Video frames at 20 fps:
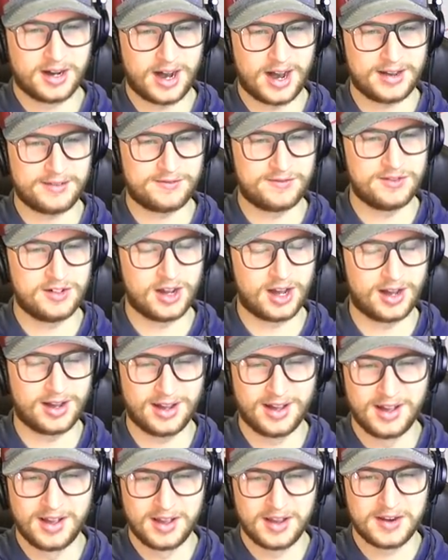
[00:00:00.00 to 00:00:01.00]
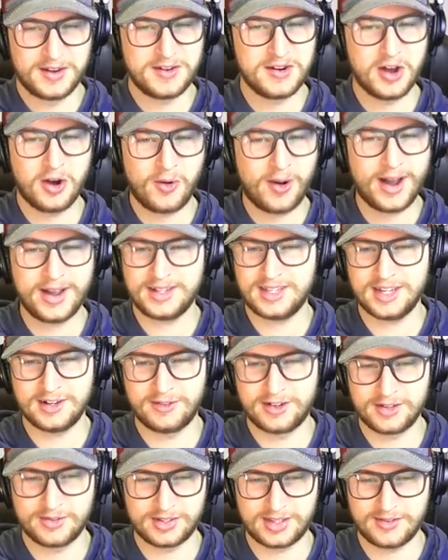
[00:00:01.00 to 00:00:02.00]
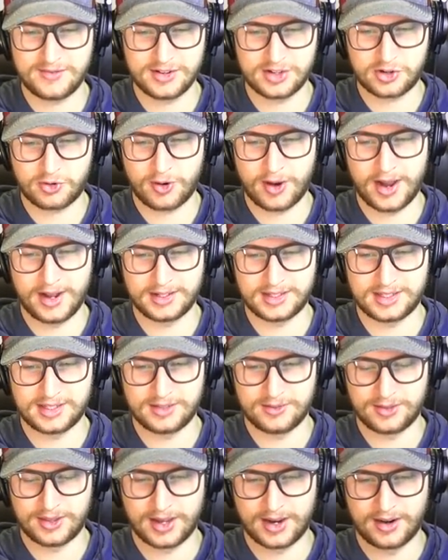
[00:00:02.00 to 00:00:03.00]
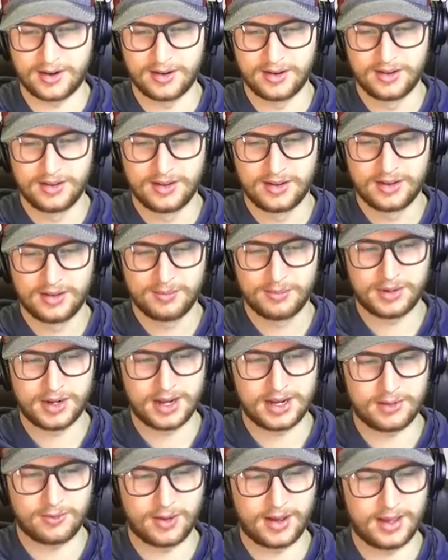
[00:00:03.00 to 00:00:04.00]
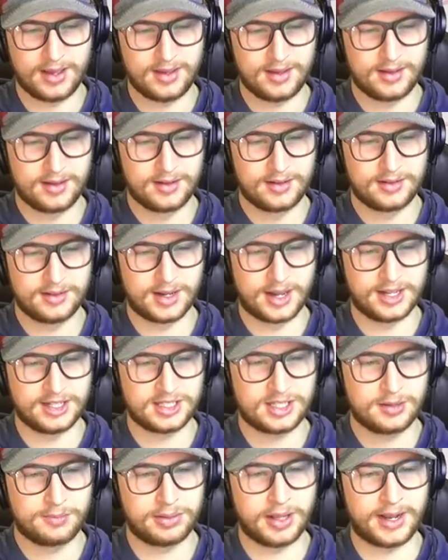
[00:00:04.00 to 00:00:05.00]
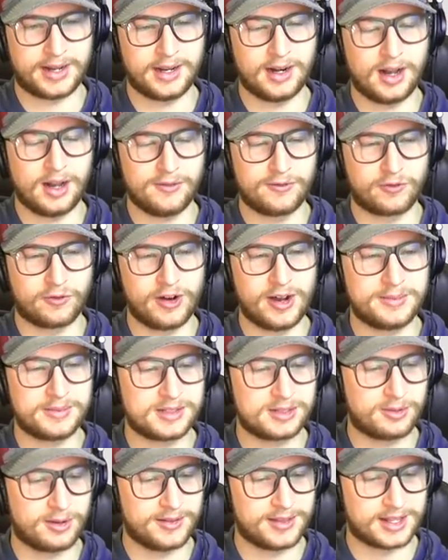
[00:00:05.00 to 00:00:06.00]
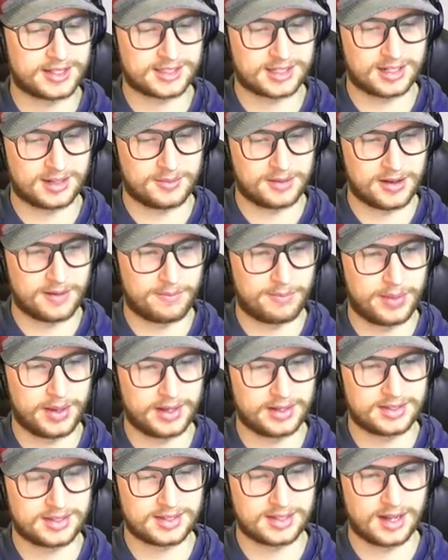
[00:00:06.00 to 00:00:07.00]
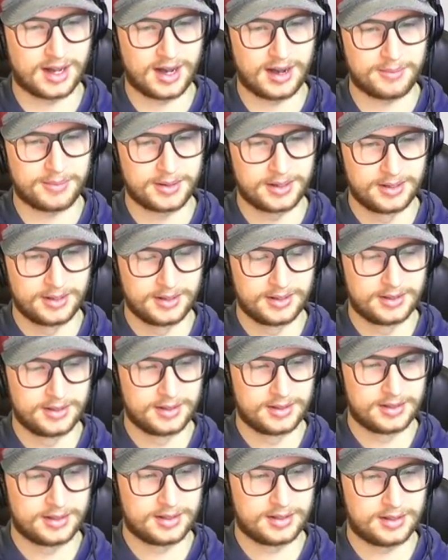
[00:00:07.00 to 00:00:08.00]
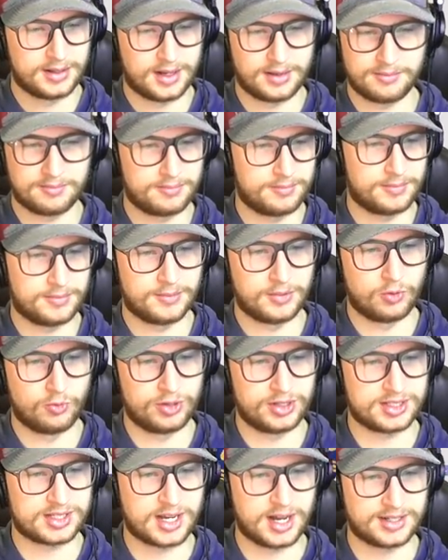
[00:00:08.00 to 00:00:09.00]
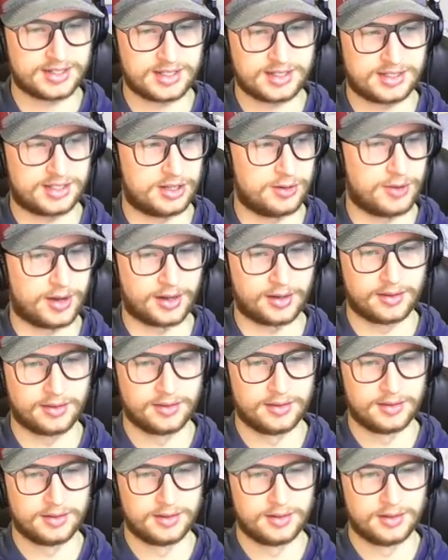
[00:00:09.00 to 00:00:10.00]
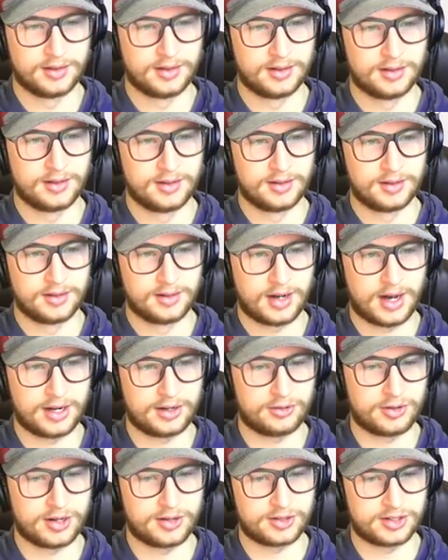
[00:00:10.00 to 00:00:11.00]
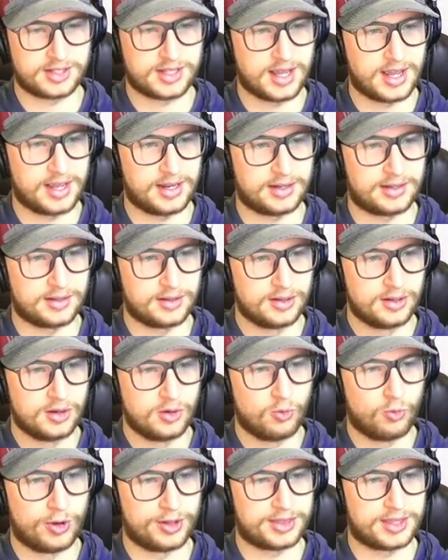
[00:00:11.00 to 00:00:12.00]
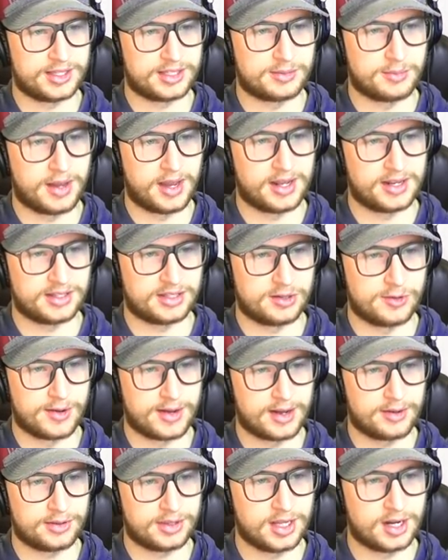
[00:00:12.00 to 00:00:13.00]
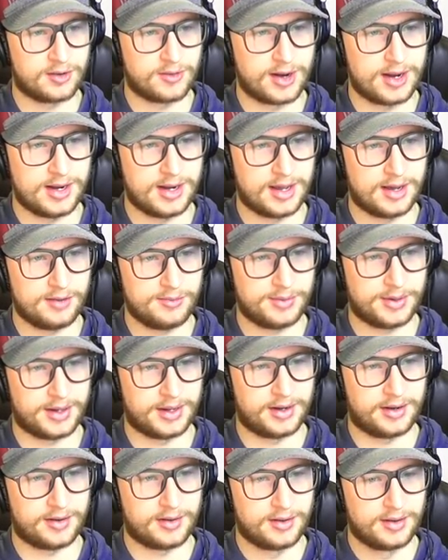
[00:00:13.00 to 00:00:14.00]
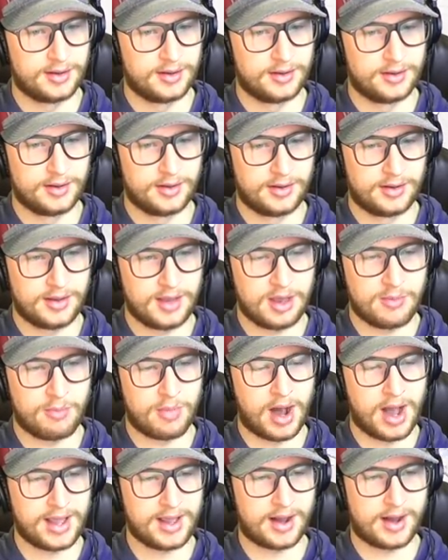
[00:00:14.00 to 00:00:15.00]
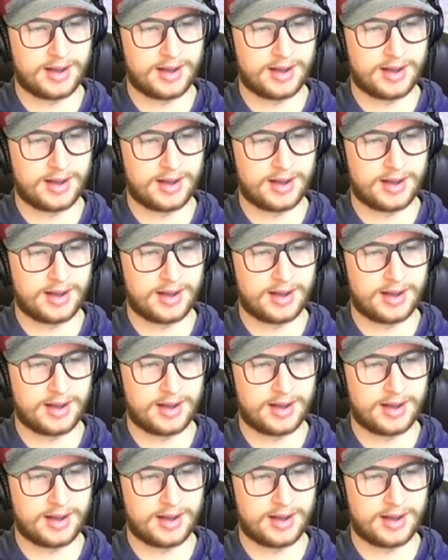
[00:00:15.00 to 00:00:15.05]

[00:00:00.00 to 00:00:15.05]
I have no idea what he was even trying to do there. But anyway, nice. Plekhanov rips one. That's going to be a big stop. What is Cousins doing? I don't understand what this man is doing out there right now, but in my